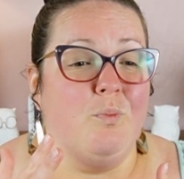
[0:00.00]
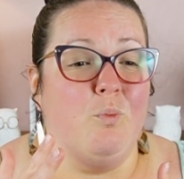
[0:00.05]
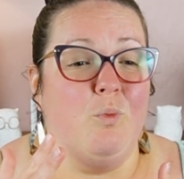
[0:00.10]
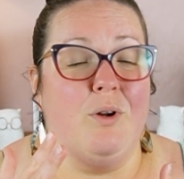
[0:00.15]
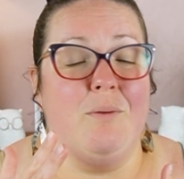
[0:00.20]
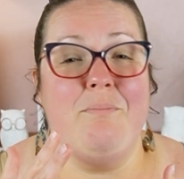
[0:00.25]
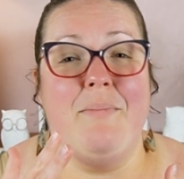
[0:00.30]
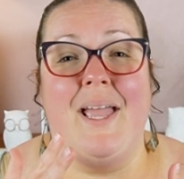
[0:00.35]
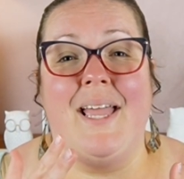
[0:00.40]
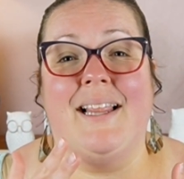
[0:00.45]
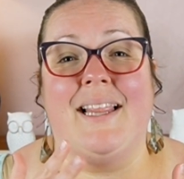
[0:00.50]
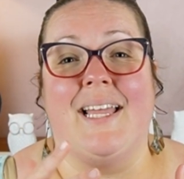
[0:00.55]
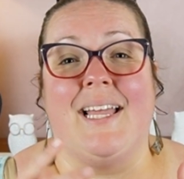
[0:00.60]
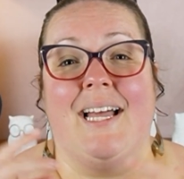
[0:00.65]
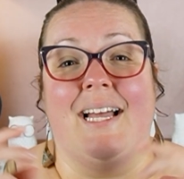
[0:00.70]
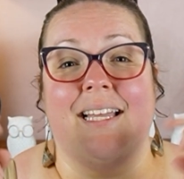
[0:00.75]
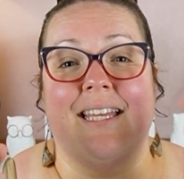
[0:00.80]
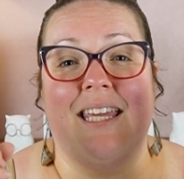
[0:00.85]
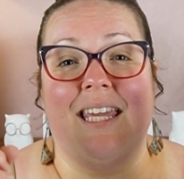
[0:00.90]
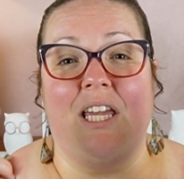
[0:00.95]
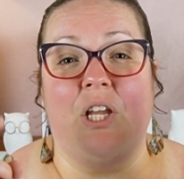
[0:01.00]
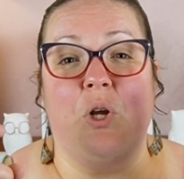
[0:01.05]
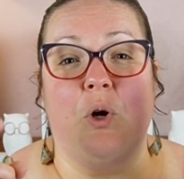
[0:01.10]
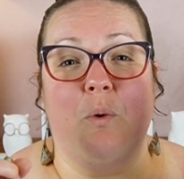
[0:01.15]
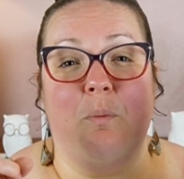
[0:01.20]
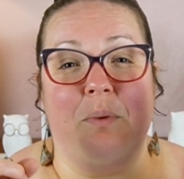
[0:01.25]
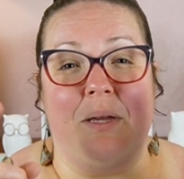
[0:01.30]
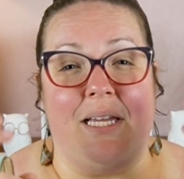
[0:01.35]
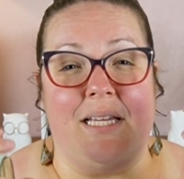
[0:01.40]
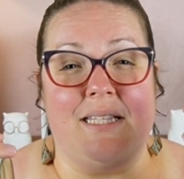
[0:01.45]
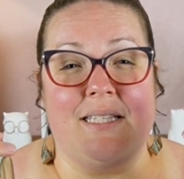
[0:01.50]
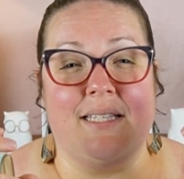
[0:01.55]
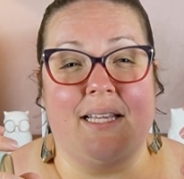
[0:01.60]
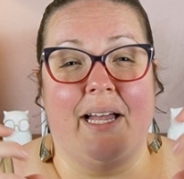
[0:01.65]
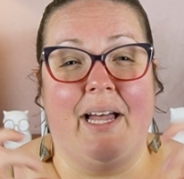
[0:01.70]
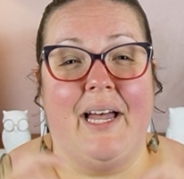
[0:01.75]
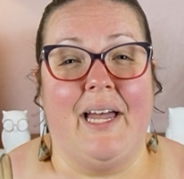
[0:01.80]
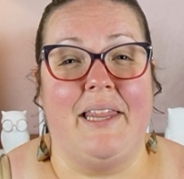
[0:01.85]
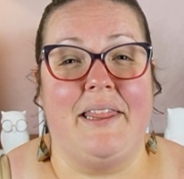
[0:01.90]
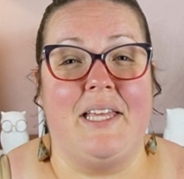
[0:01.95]
would make like a keto pizza
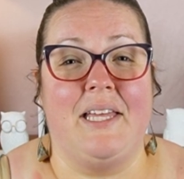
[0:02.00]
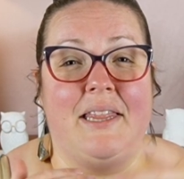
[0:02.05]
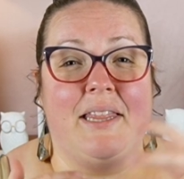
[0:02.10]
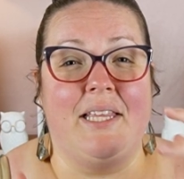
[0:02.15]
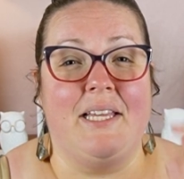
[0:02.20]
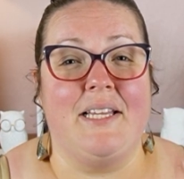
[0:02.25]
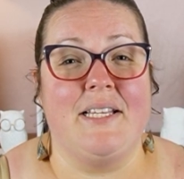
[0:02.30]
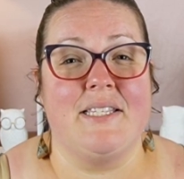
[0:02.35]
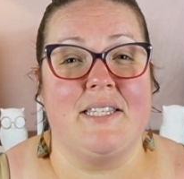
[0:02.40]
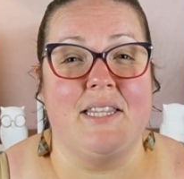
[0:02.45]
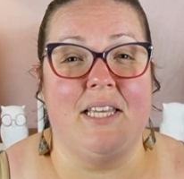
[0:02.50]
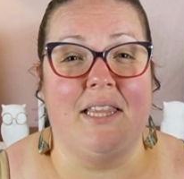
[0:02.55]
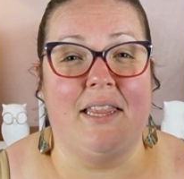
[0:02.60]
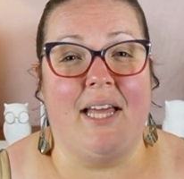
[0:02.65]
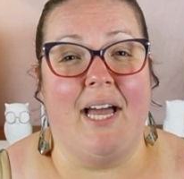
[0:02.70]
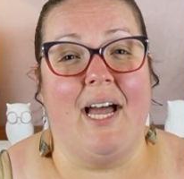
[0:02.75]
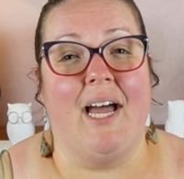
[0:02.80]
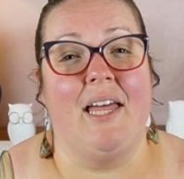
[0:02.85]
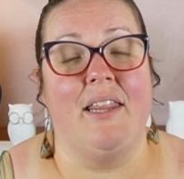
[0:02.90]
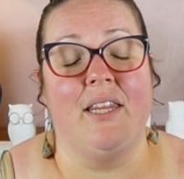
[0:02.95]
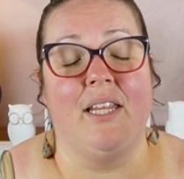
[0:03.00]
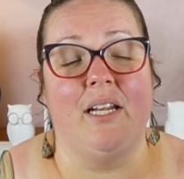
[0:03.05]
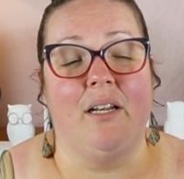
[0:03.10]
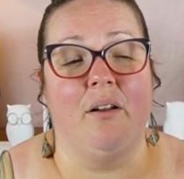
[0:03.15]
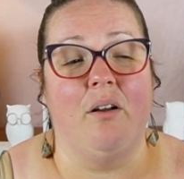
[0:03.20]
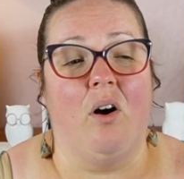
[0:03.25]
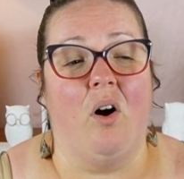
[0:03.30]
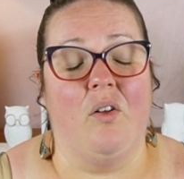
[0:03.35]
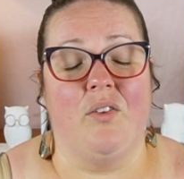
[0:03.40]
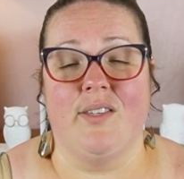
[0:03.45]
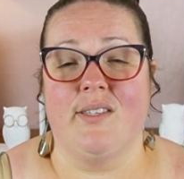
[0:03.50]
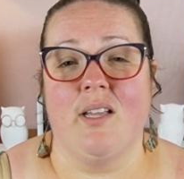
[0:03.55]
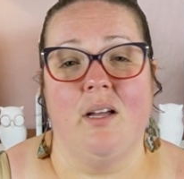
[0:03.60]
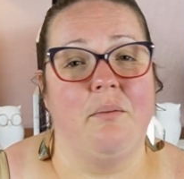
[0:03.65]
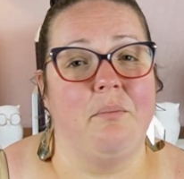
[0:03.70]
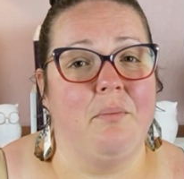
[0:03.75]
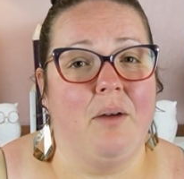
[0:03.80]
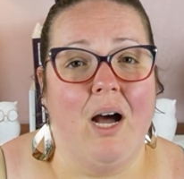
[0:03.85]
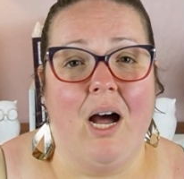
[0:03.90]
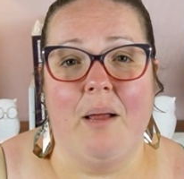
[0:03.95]
and then this and then that and then all of a
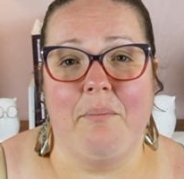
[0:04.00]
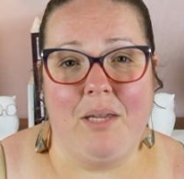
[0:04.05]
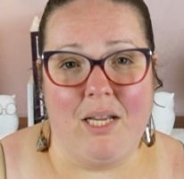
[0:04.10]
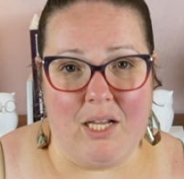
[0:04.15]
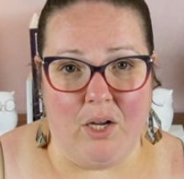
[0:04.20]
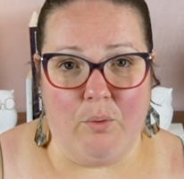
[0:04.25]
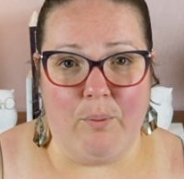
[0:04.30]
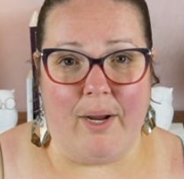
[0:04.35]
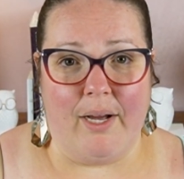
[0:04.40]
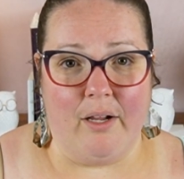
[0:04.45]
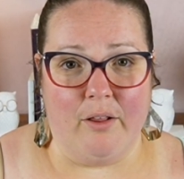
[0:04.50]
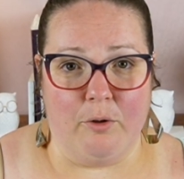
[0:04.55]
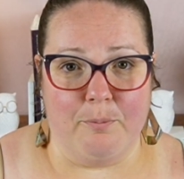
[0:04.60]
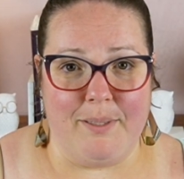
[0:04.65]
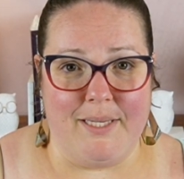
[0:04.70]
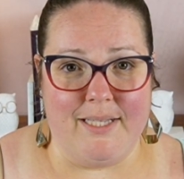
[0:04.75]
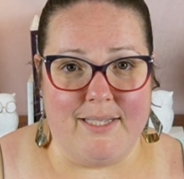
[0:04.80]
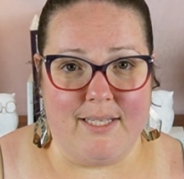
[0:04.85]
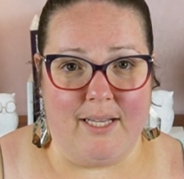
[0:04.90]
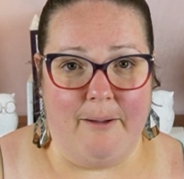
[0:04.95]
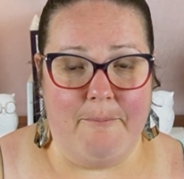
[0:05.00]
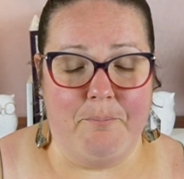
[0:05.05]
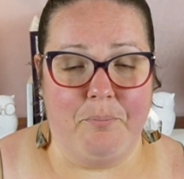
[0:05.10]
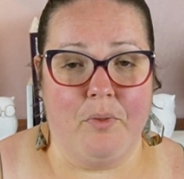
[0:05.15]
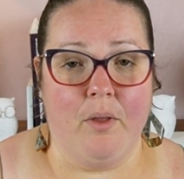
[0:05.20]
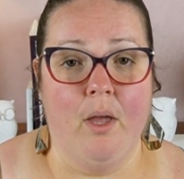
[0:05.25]
sudden I'm eating a regular pizza.